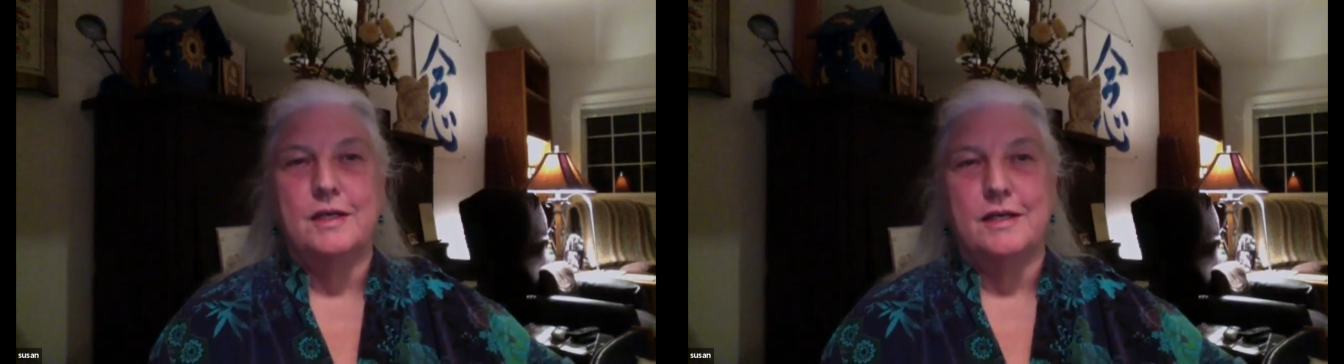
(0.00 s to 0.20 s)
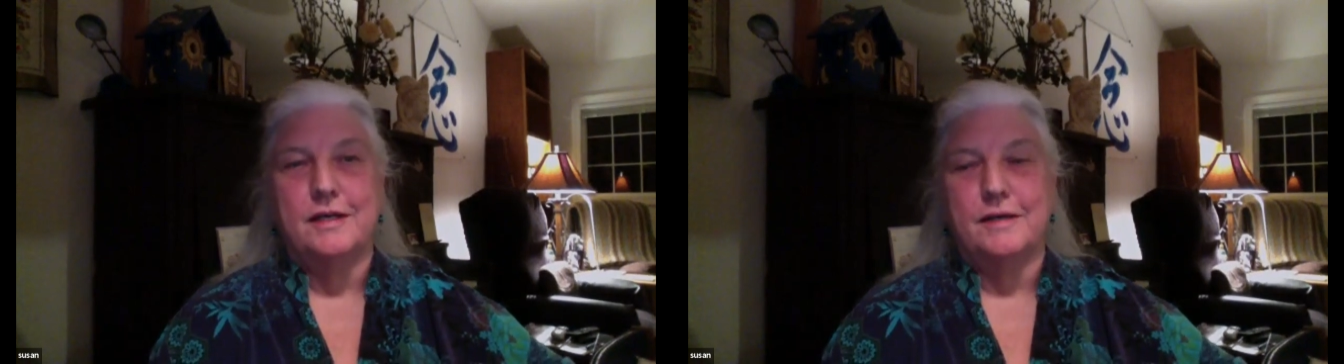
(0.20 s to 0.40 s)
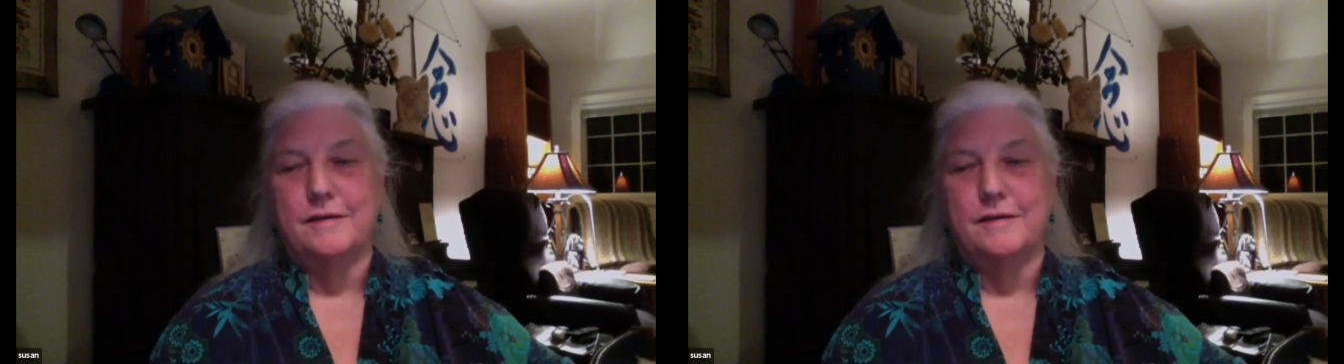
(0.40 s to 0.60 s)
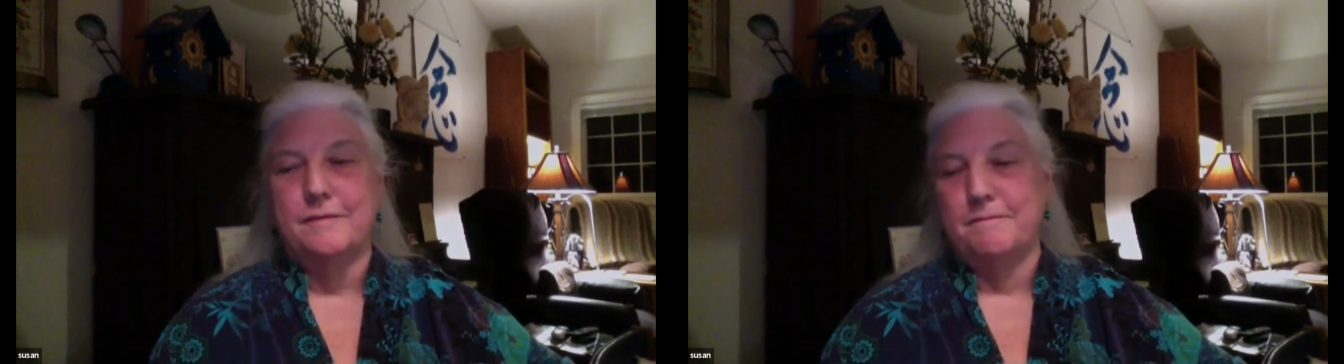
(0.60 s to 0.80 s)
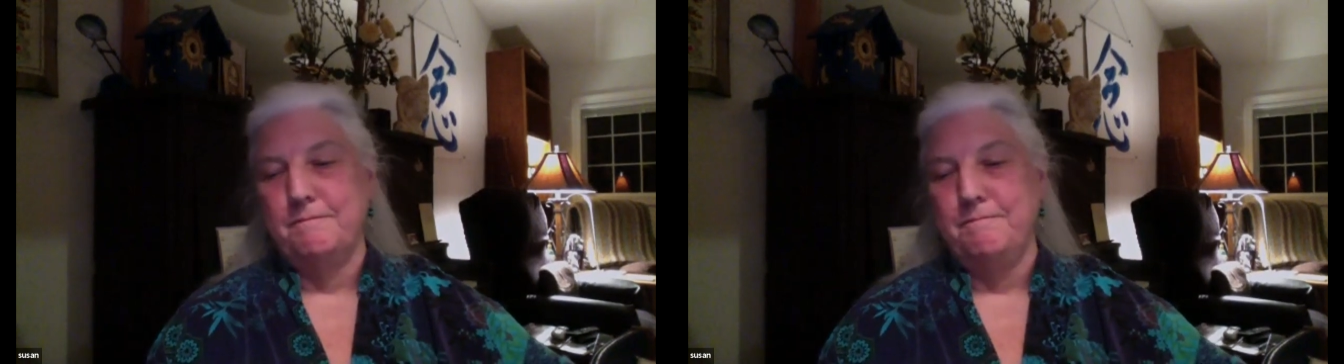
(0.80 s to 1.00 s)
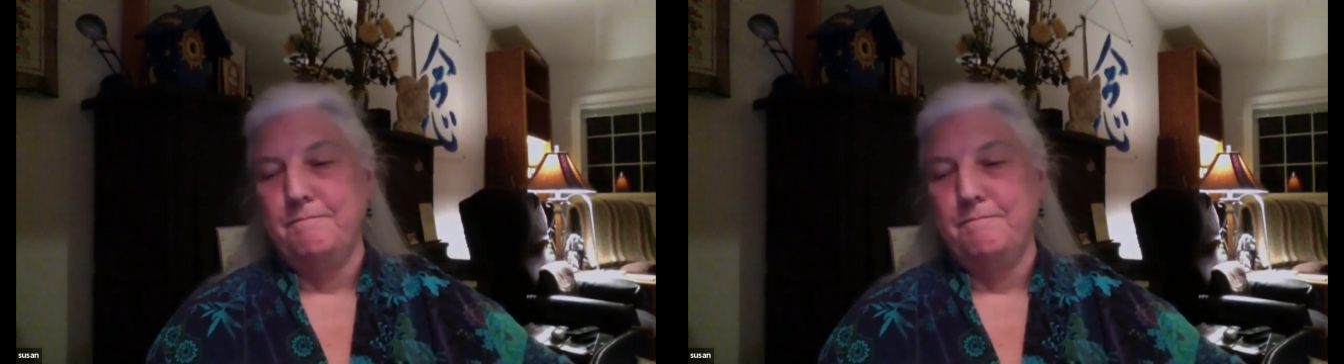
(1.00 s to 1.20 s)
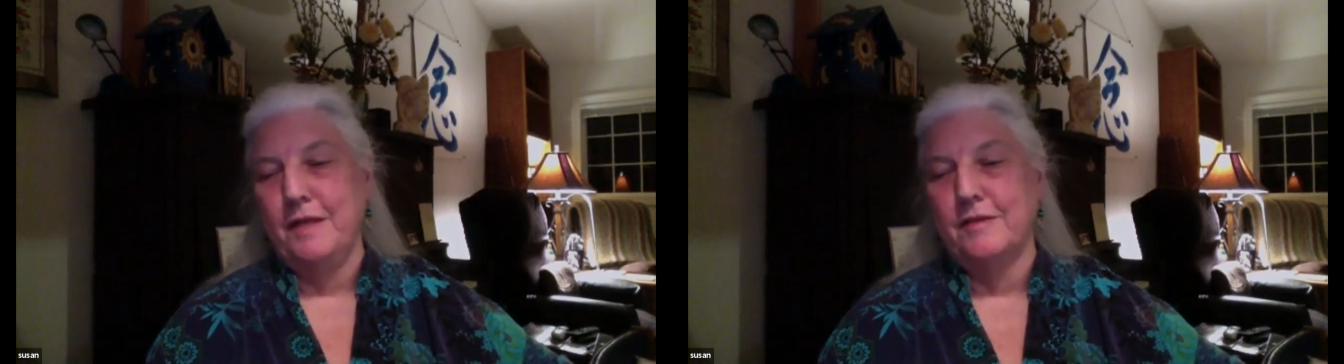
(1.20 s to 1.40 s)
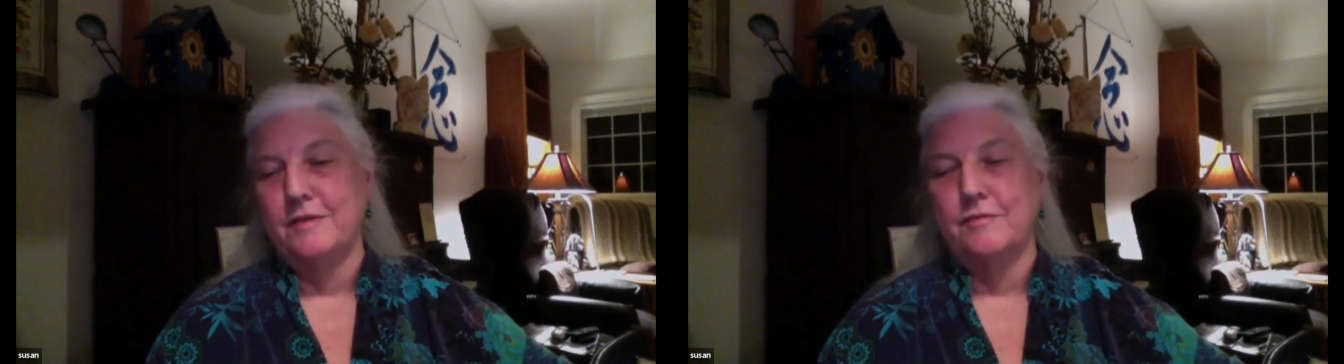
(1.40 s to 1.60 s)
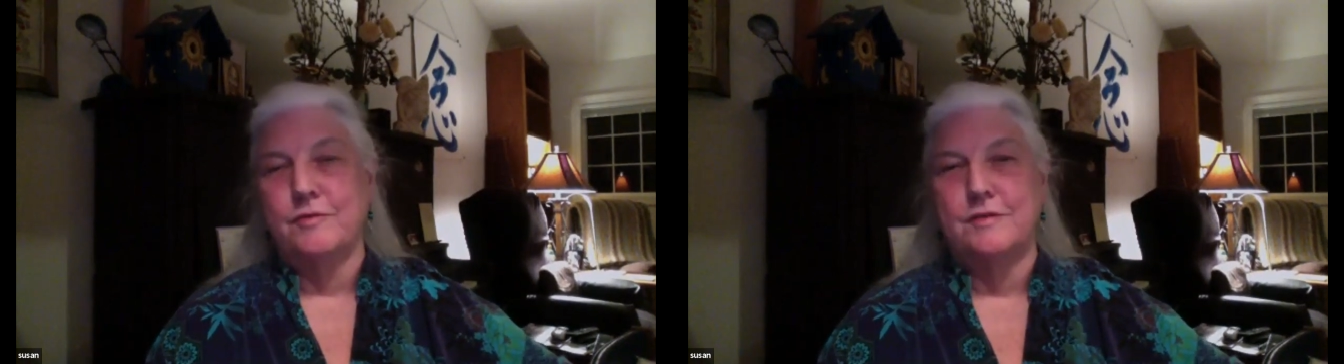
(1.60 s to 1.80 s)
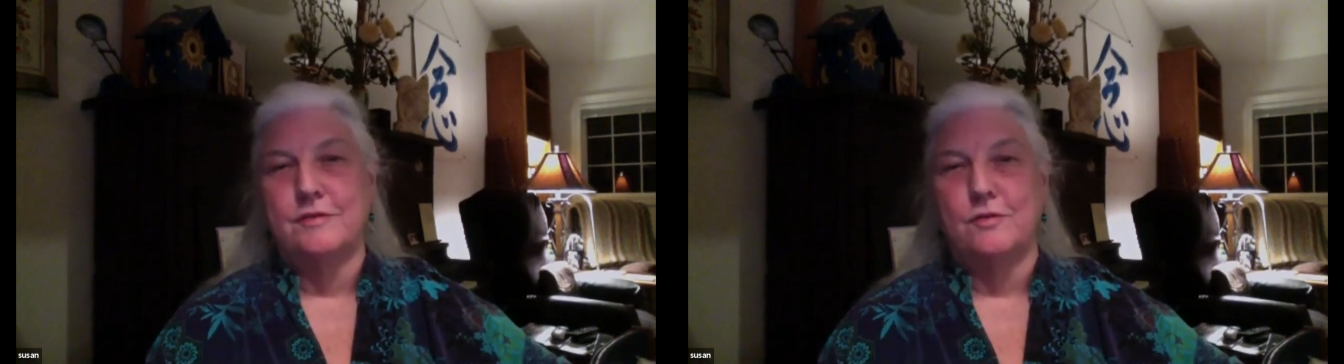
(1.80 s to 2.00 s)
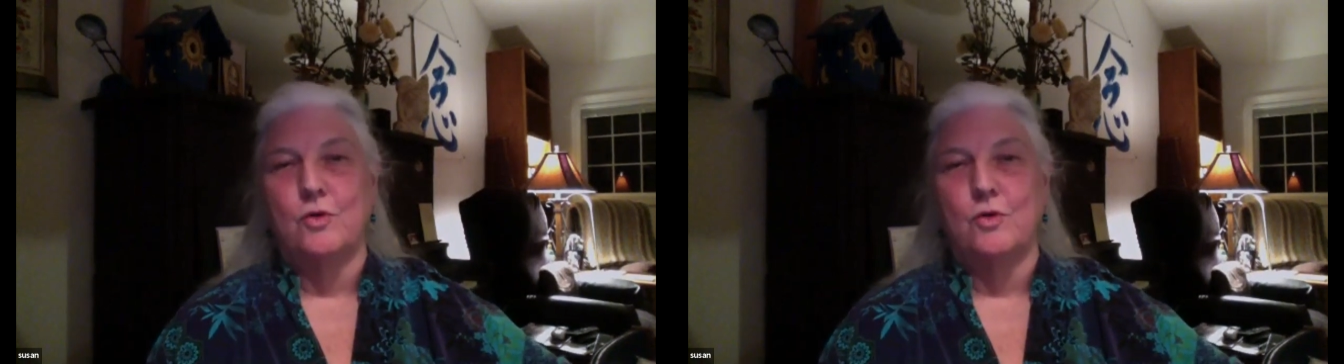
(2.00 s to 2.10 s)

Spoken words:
and the different